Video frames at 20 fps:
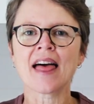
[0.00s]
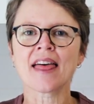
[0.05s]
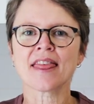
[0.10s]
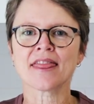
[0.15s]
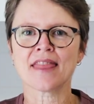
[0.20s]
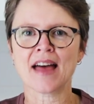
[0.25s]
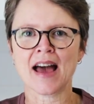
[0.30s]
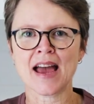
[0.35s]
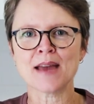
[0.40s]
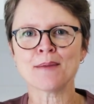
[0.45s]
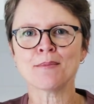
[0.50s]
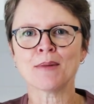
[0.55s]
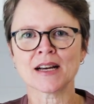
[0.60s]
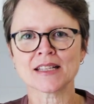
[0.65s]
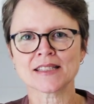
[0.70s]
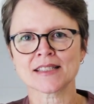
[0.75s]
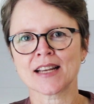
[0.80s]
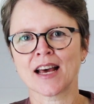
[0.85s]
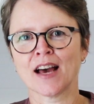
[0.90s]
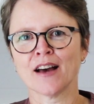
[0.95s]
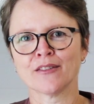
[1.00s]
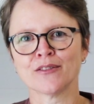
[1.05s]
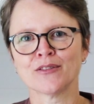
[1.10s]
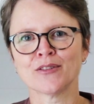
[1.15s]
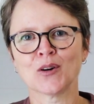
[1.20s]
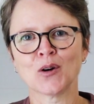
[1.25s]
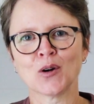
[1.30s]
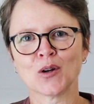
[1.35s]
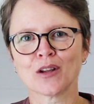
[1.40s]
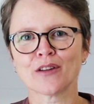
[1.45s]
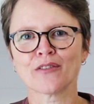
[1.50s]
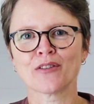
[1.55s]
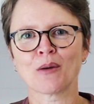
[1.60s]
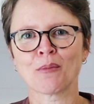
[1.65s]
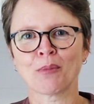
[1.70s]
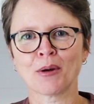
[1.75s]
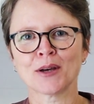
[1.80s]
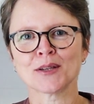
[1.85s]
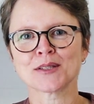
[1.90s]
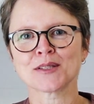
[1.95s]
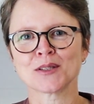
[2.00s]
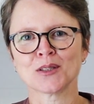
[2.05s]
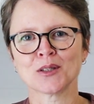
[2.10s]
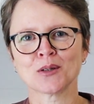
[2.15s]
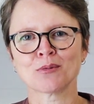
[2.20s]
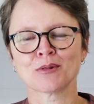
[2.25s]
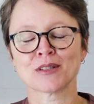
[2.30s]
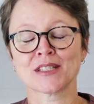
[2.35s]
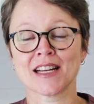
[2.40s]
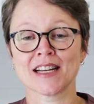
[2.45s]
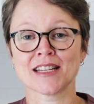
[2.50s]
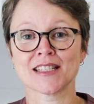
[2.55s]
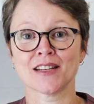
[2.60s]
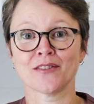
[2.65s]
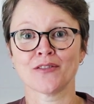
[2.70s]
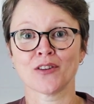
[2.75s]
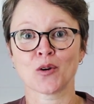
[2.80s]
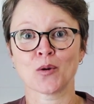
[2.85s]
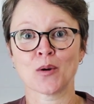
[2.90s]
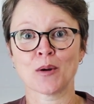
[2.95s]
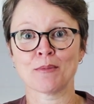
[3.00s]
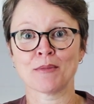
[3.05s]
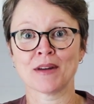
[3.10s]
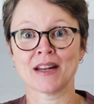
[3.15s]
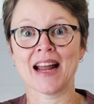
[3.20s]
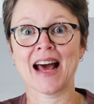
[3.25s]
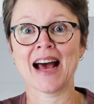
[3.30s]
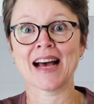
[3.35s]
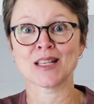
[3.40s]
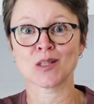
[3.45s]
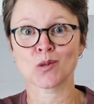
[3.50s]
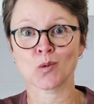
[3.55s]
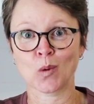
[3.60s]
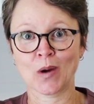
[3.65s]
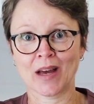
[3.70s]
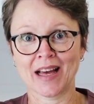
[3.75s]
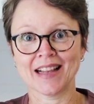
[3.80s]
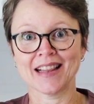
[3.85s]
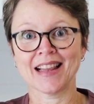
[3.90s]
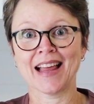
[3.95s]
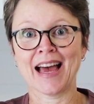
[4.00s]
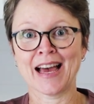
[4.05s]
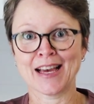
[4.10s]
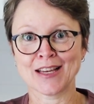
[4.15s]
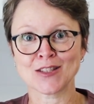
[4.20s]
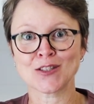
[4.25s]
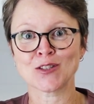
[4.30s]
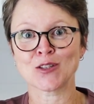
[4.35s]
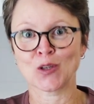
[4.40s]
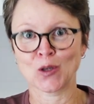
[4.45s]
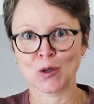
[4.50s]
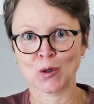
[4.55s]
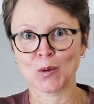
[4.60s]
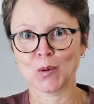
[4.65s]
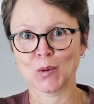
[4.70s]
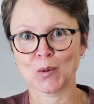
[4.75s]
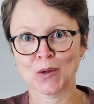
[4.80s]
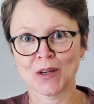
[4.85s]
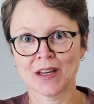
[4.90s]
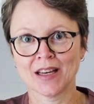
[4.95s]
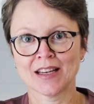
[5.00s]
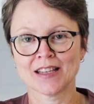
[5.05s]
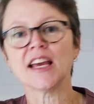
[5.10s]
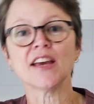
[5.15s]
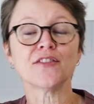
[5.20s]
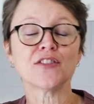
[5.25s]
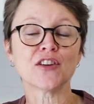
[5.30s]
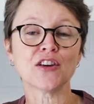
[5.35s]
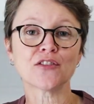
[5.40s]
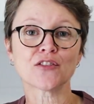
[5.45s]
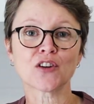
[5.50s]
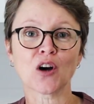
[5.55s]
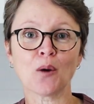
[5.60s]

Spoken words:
they must have all of the personal protective equipment as well as you. If you've